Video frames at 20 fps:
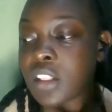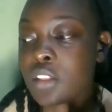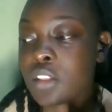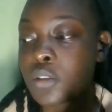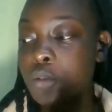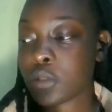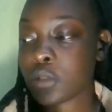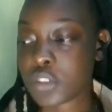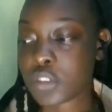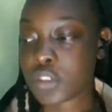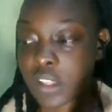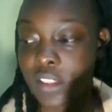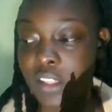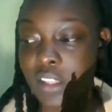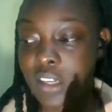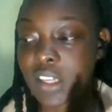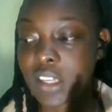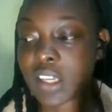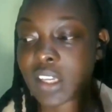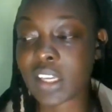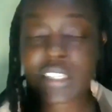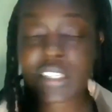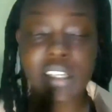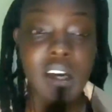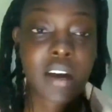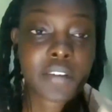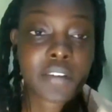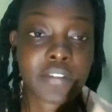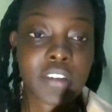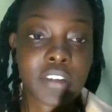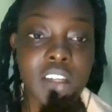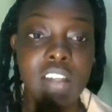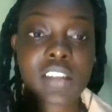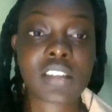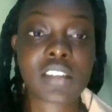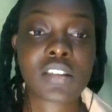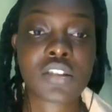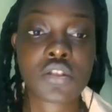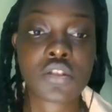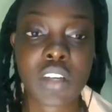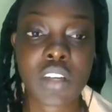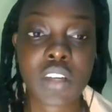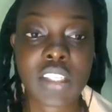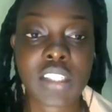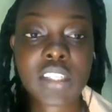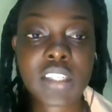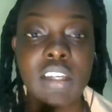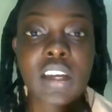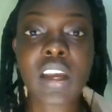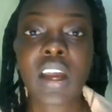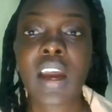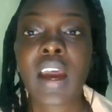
through strengthening inter-African trading.